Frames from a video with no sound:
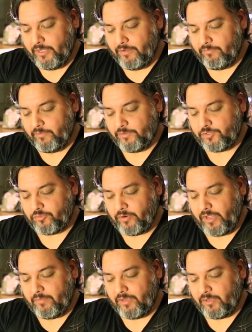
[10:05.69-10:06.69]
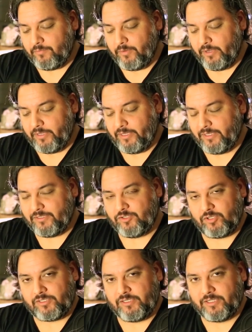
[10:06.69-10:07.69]
of the ceramic, but it
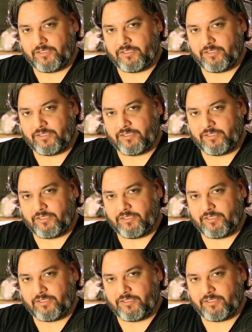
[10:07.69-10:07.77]
just